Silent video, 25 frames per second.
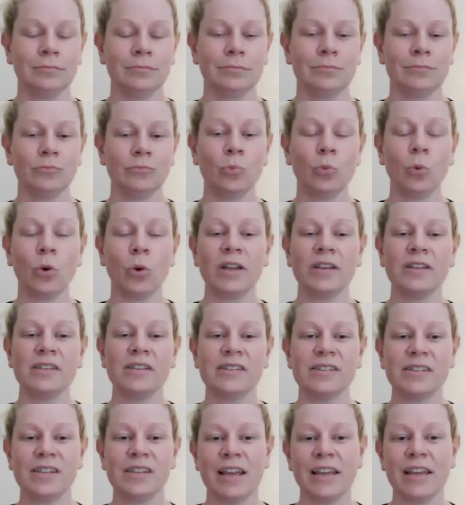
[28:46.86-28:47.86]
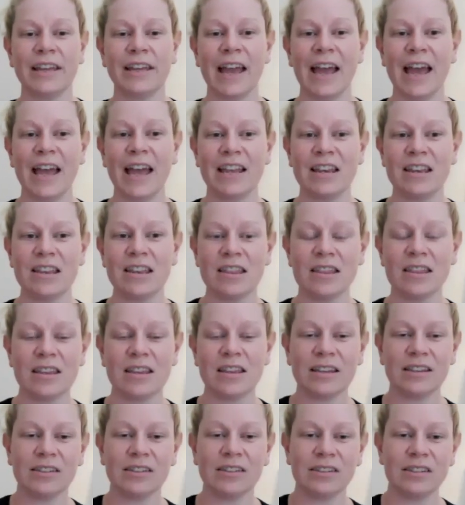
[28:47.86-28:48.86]
Once again,
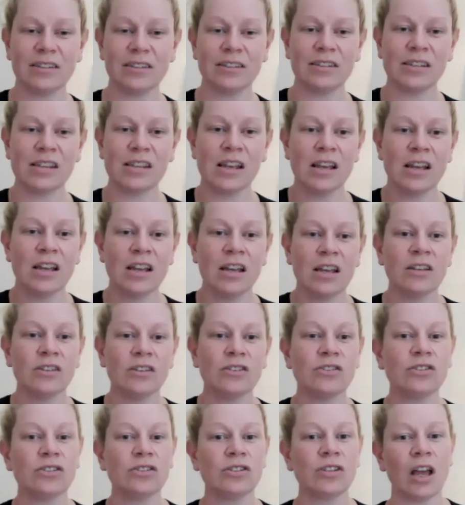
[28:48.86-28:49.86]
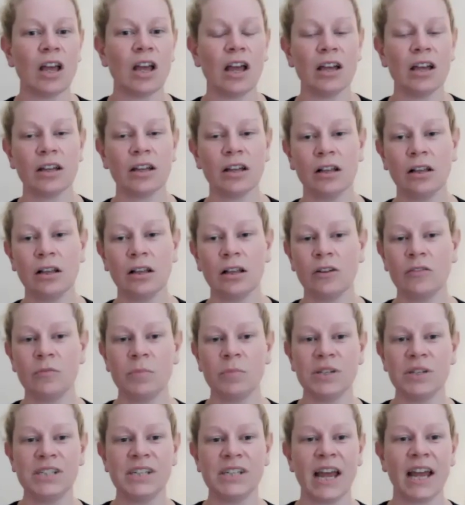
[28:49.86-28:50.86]
this circle of
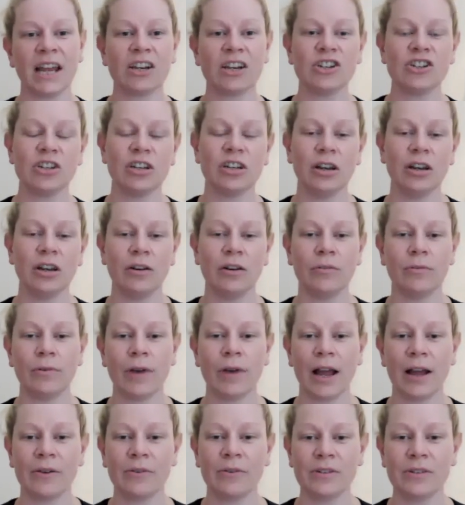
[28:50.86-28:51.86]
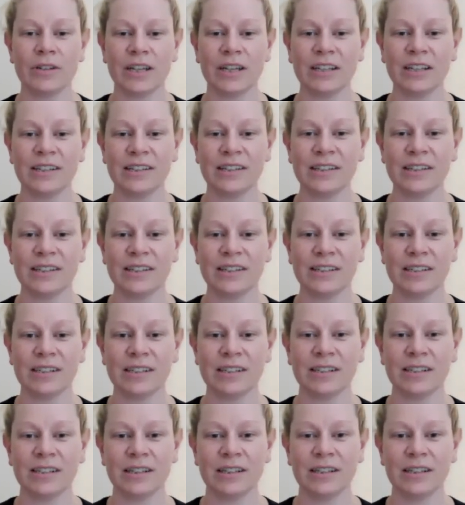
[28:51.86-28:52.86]
protection around us
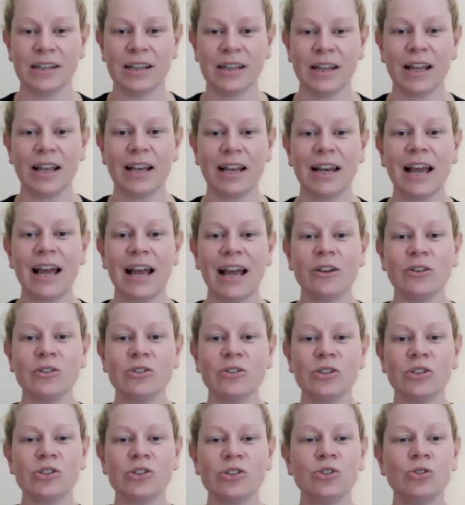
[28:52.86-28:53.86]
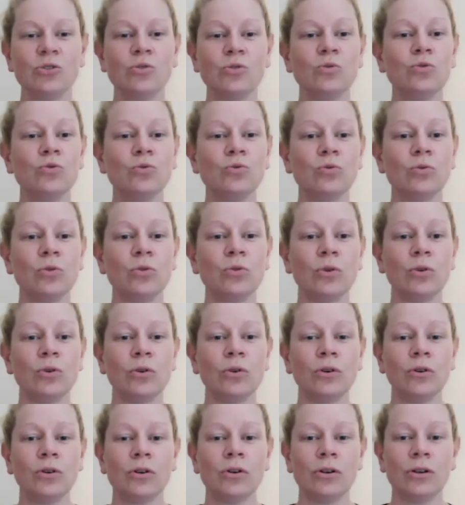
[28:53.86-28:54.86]
allows us to
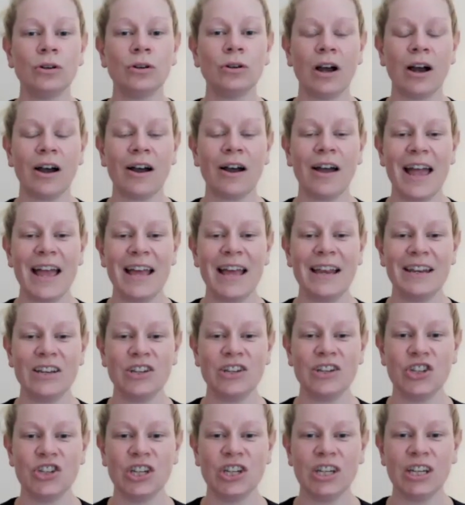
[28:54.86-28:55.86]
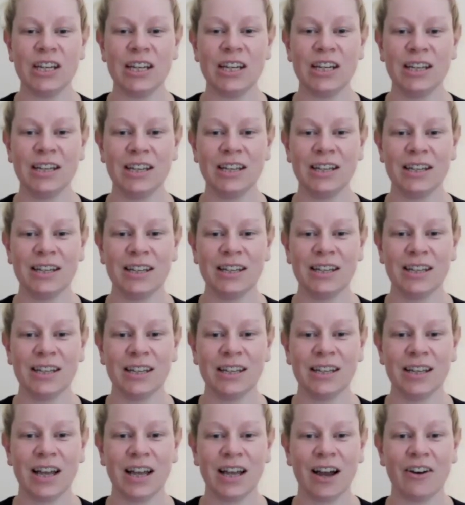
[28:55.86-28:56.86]
draw our energy,
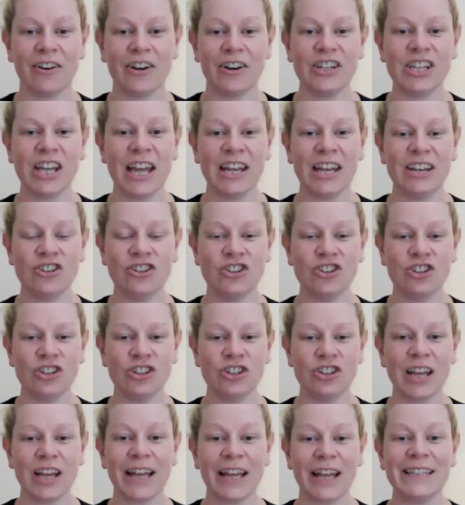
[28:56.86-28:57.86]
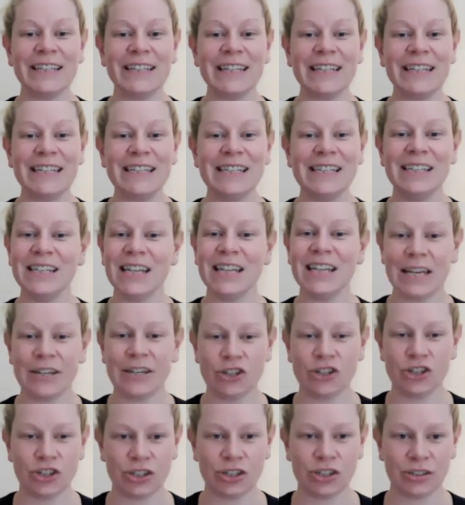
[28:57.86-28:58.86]
our attention and
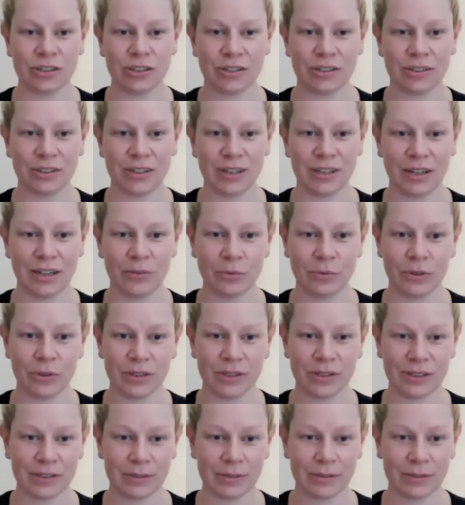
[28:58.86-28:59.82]
intention inwards.